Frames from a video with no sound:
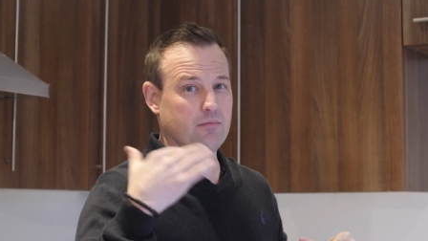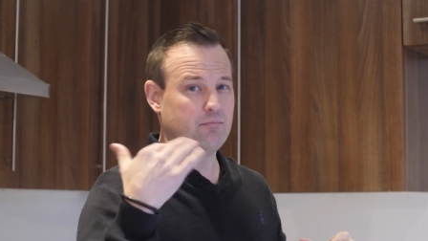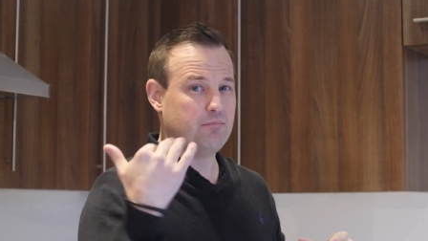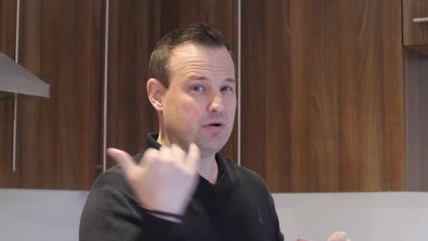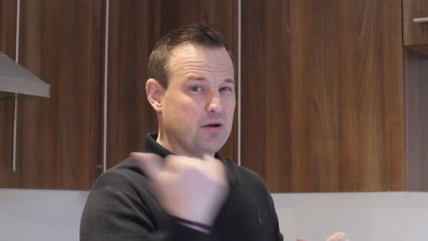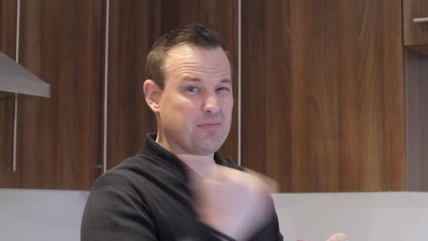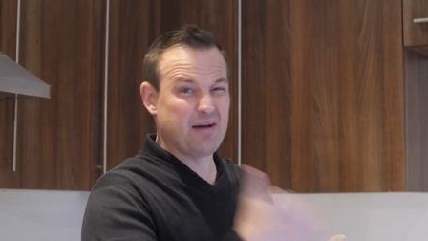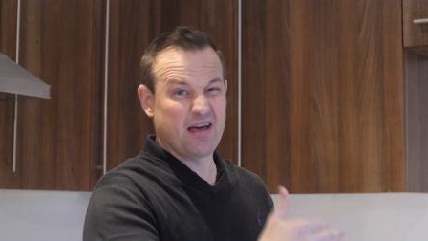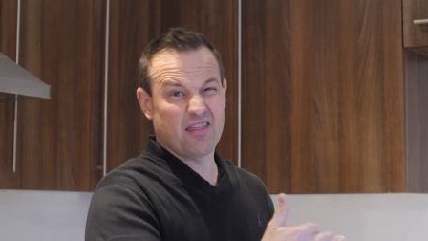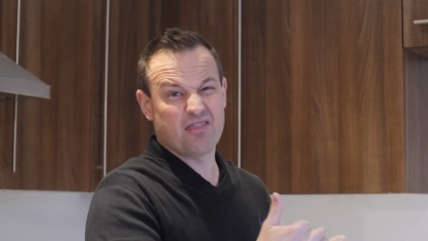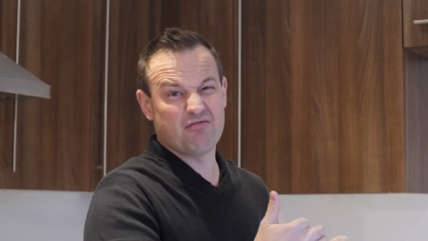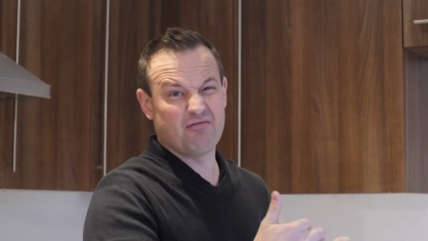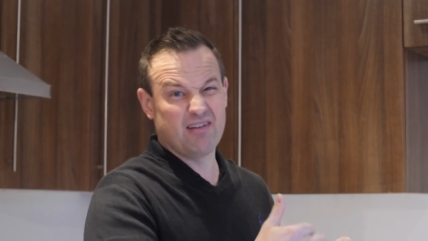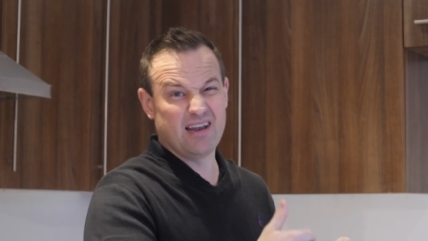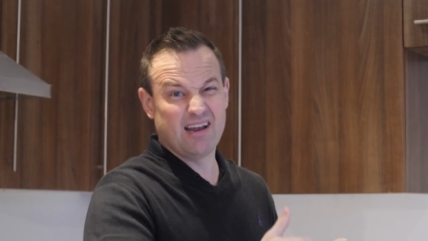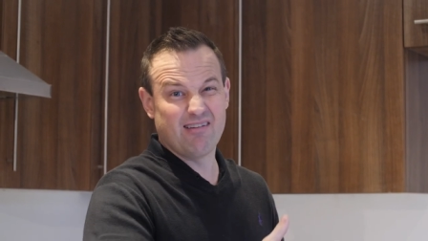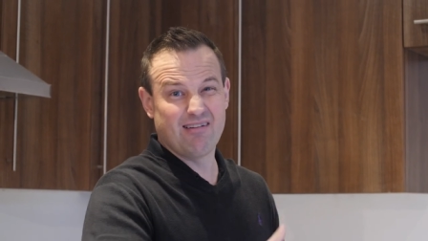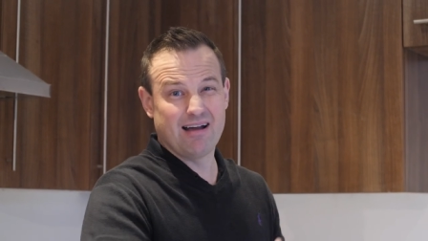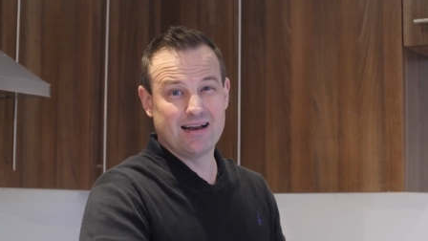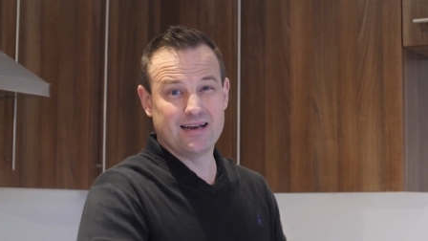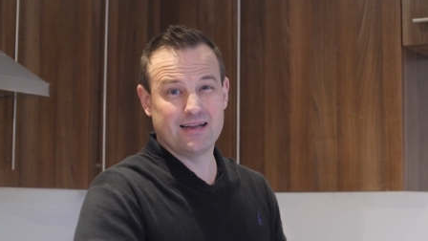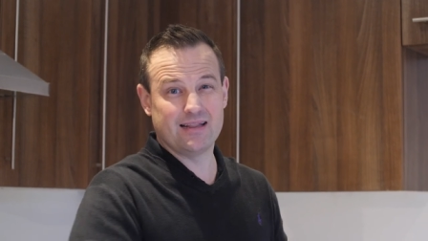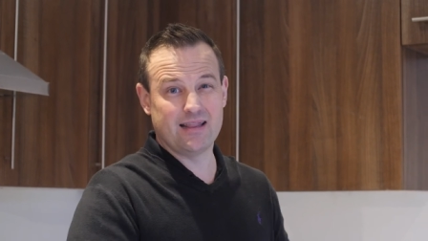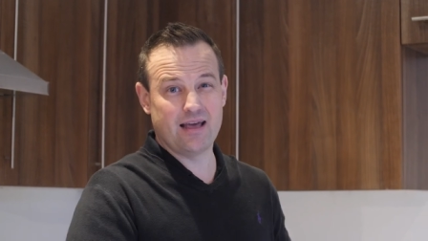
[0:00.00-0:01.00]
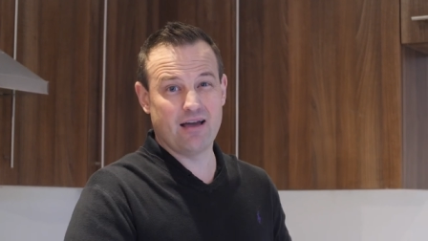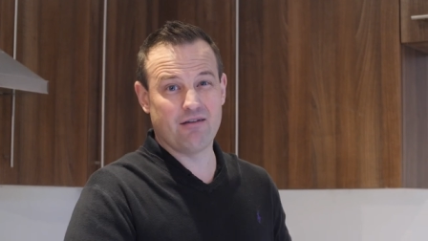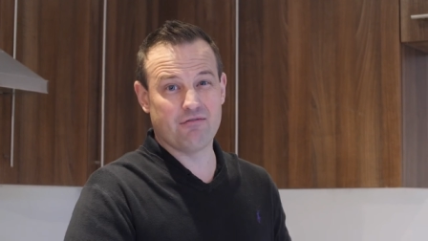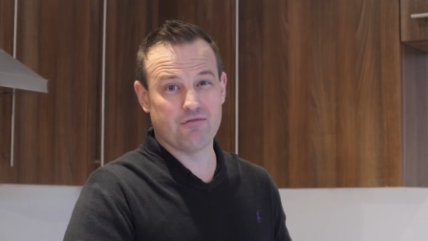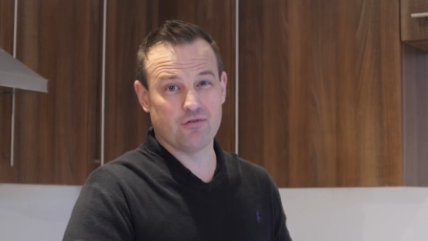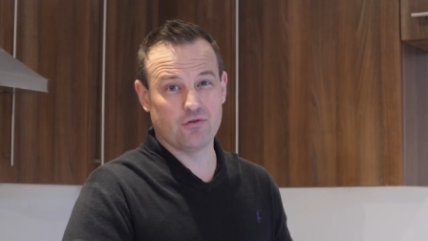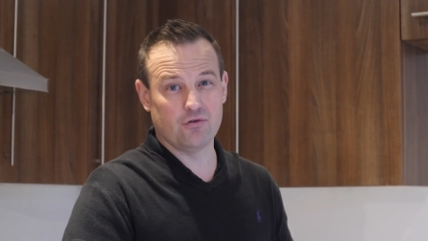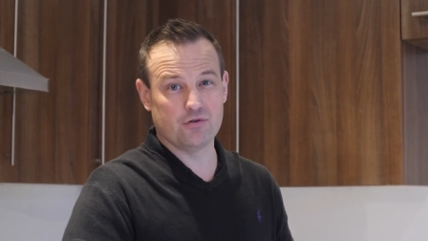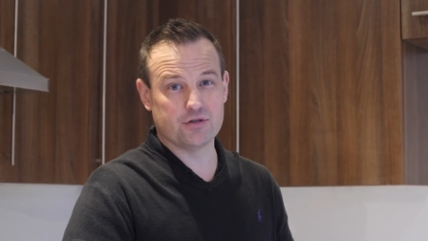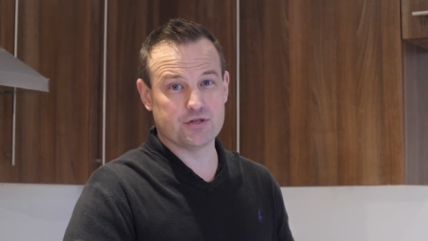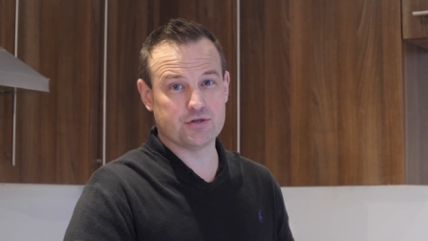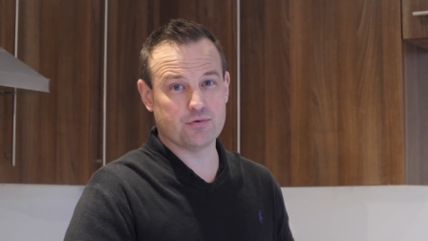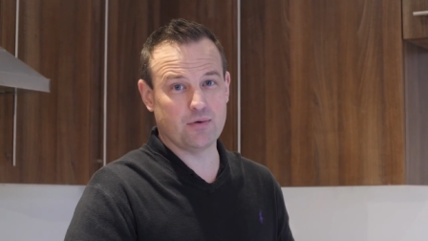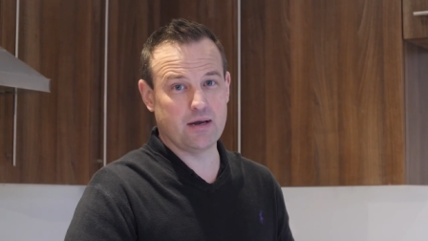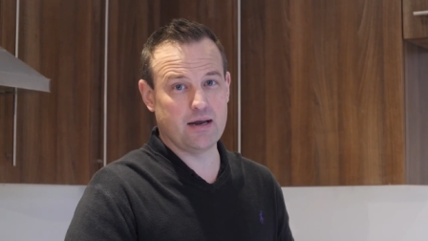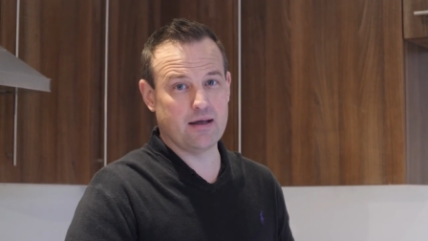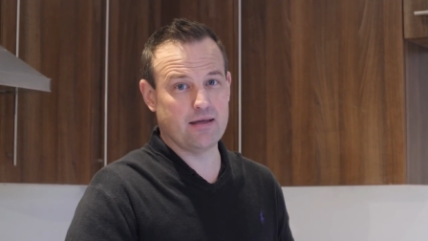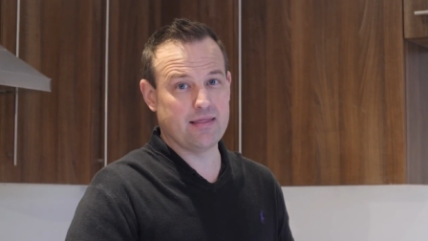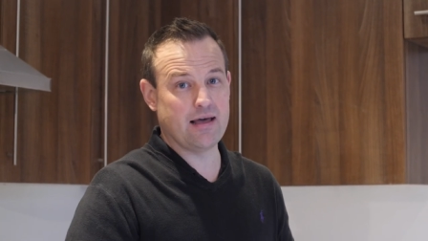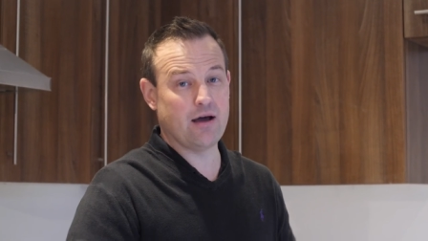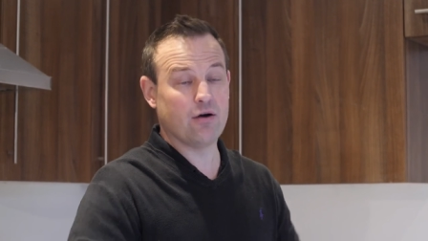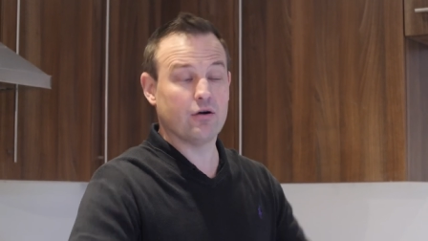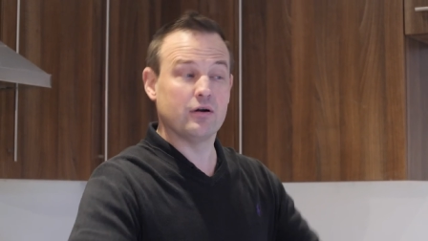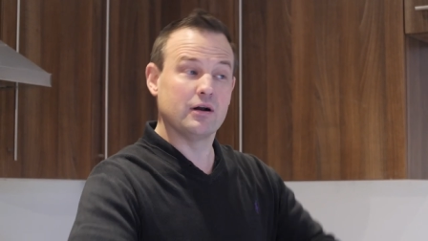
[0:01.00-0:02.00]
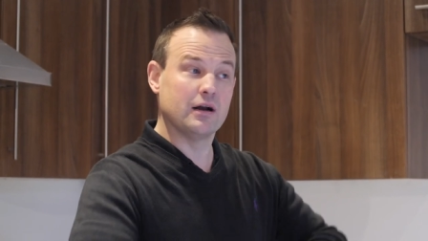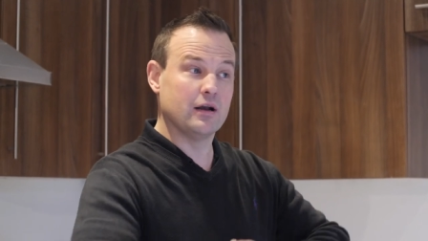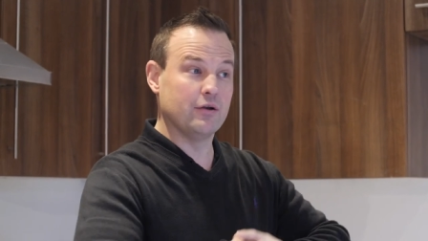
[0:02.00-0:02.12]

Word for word: put about three grand in there for an ensuite, and that will